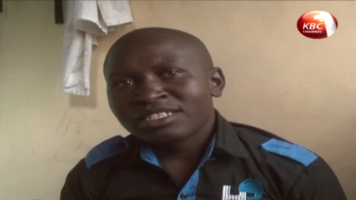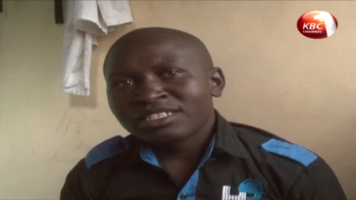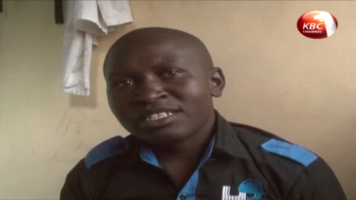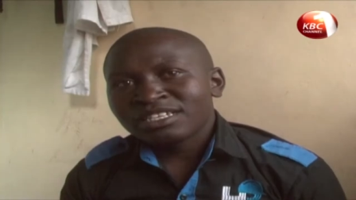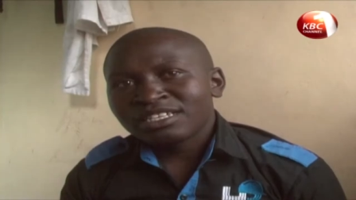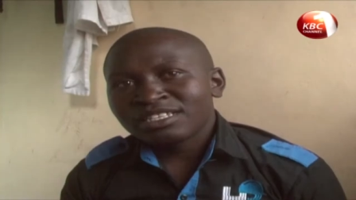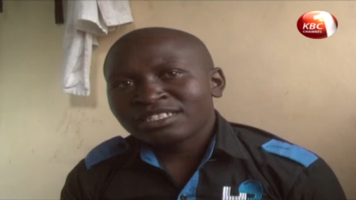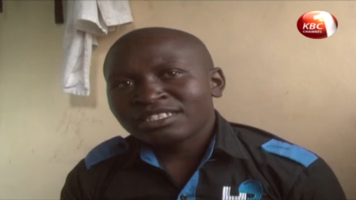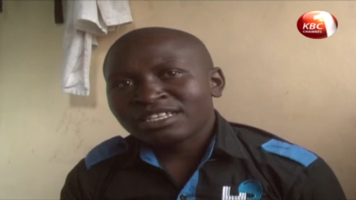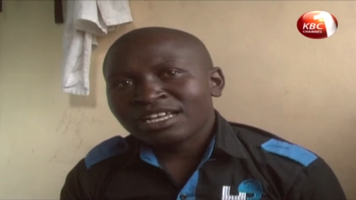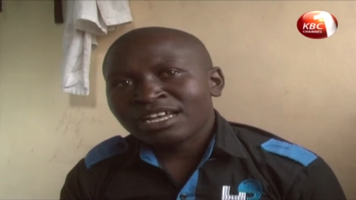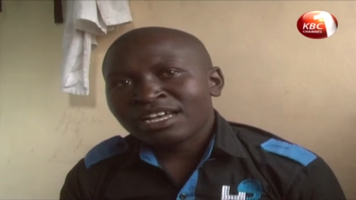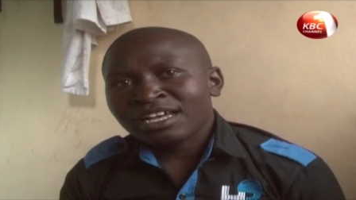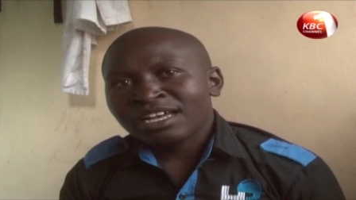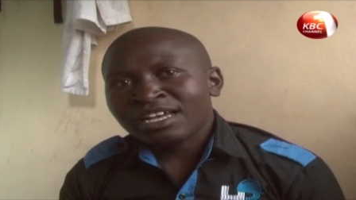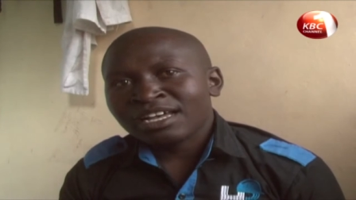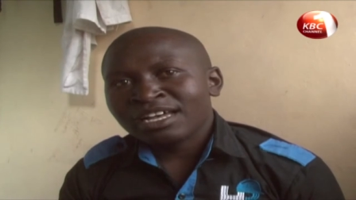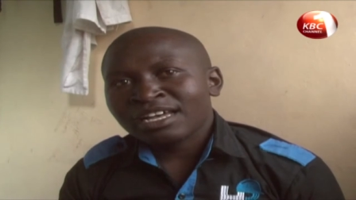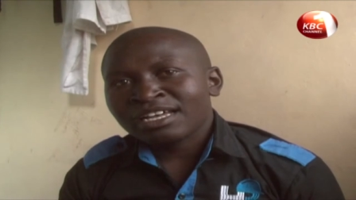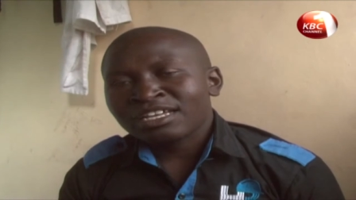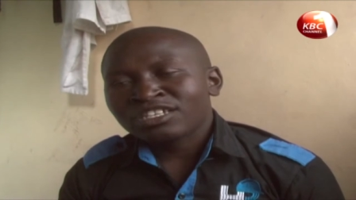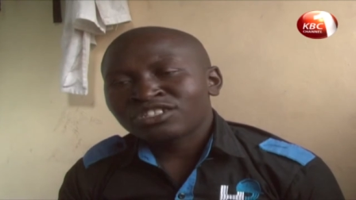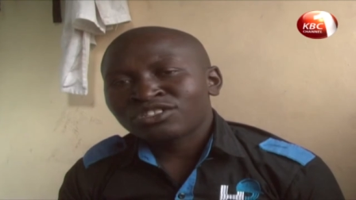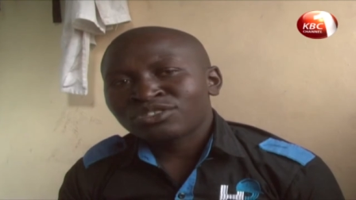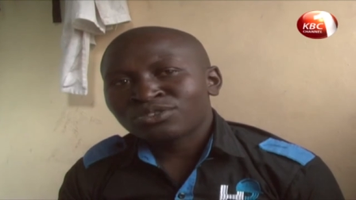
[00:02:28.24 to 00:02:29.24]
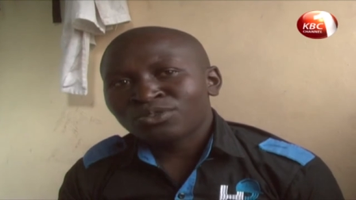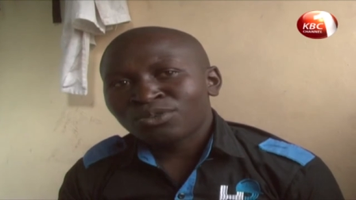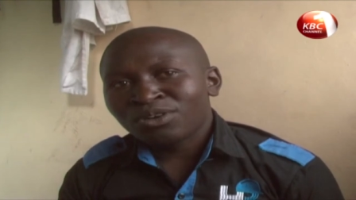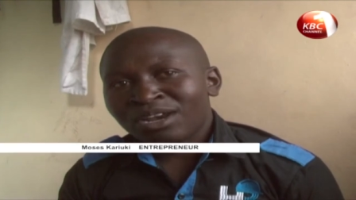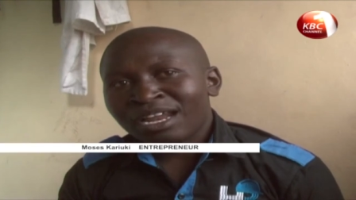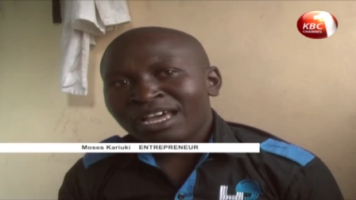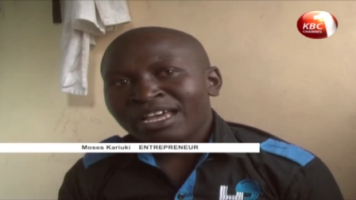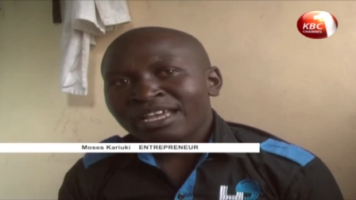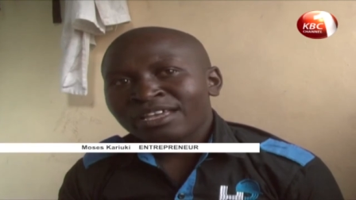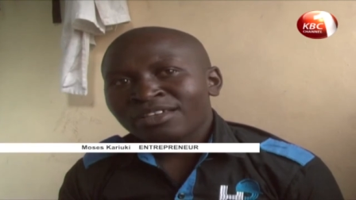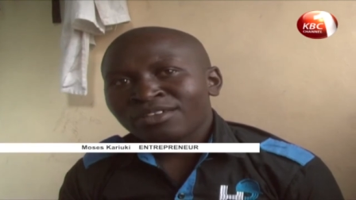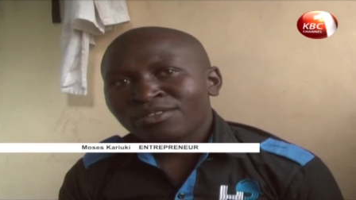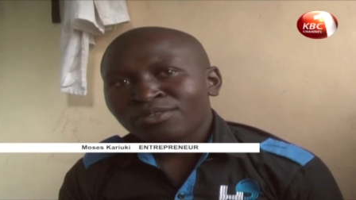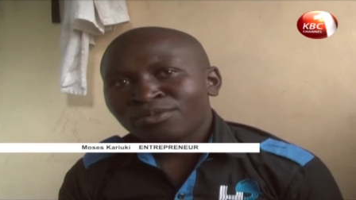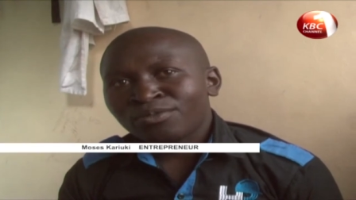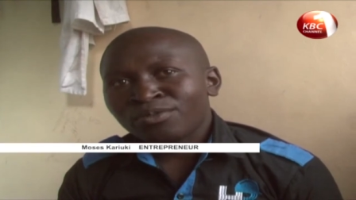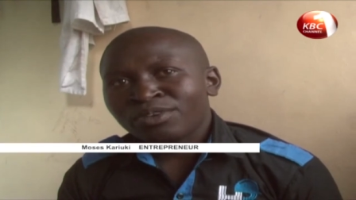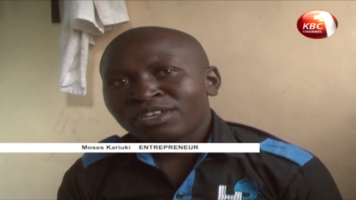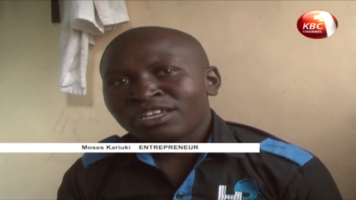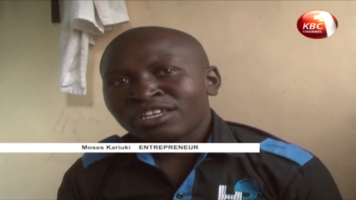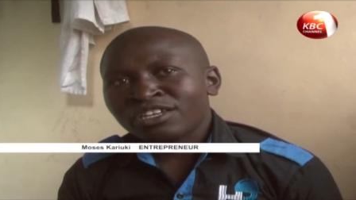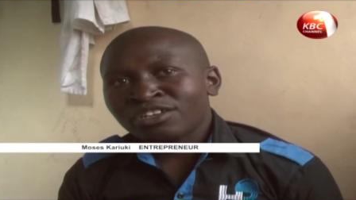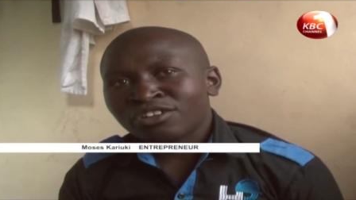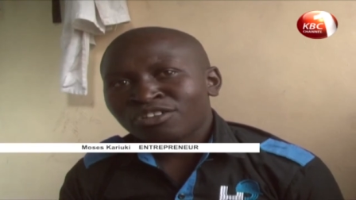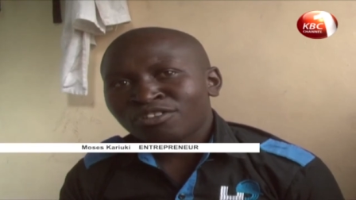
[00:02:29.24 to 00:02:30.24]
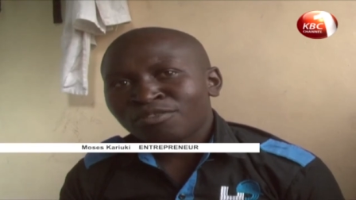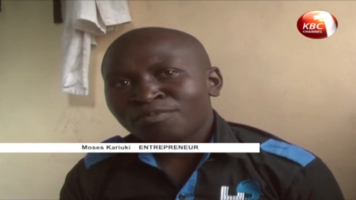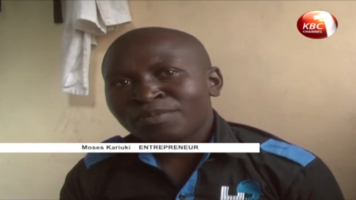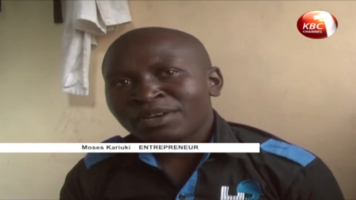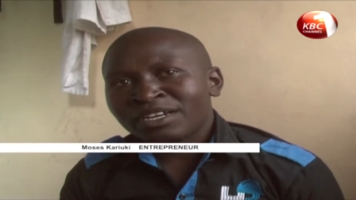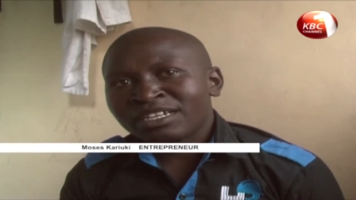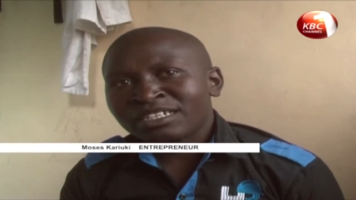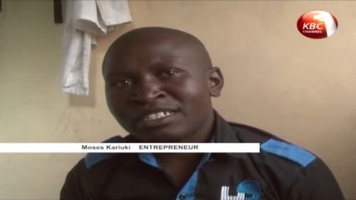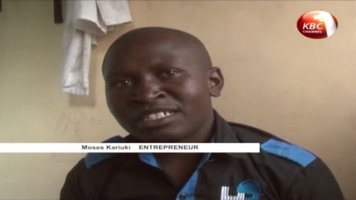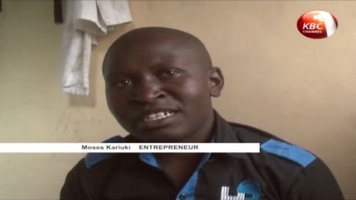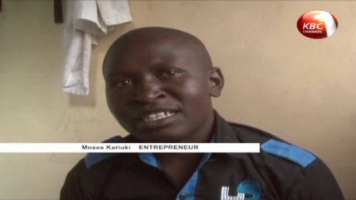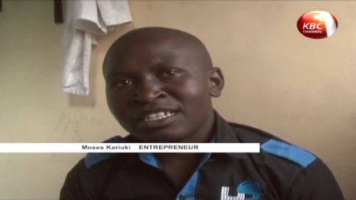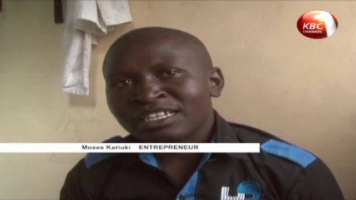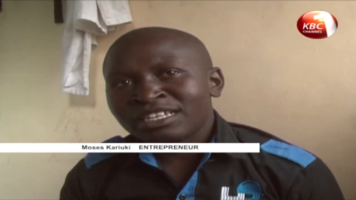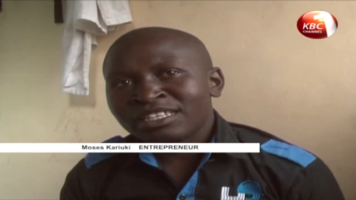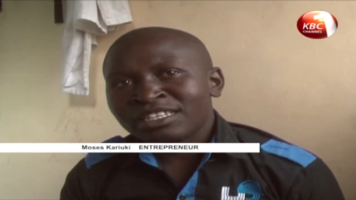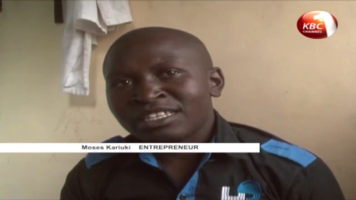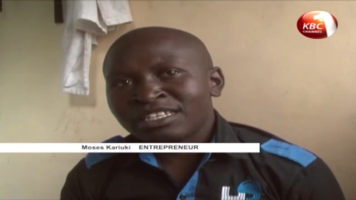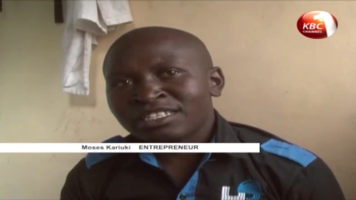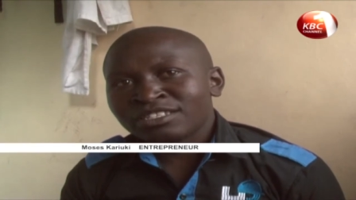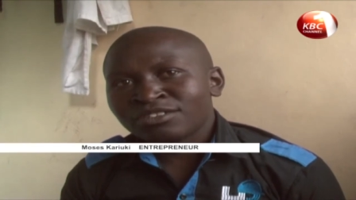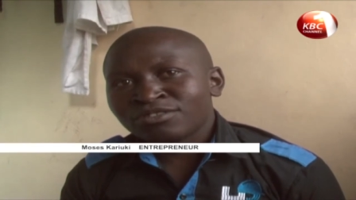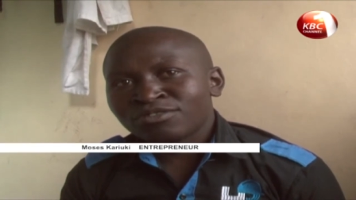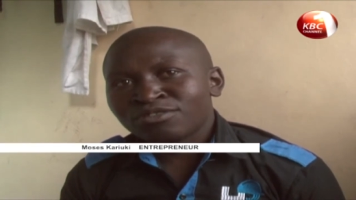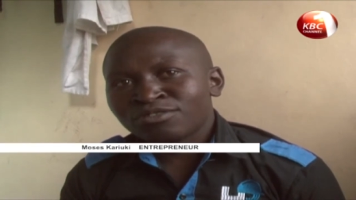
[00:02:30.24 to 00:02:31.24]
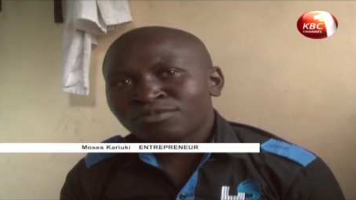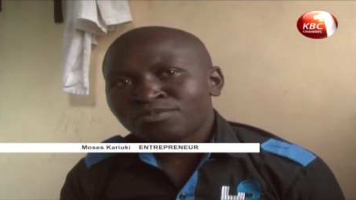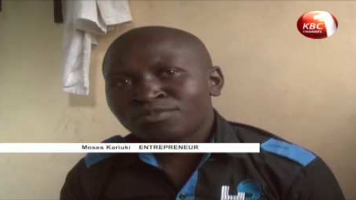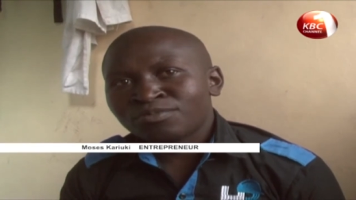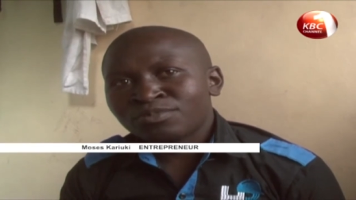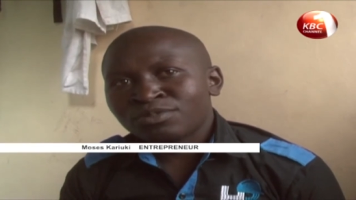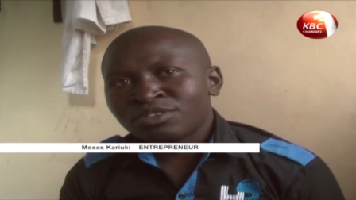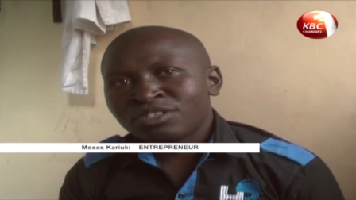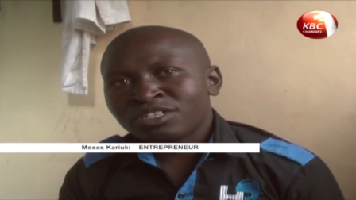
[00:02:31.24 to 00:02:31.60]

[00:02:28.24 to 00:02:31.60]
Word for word: Since uh, July, we incorporated this group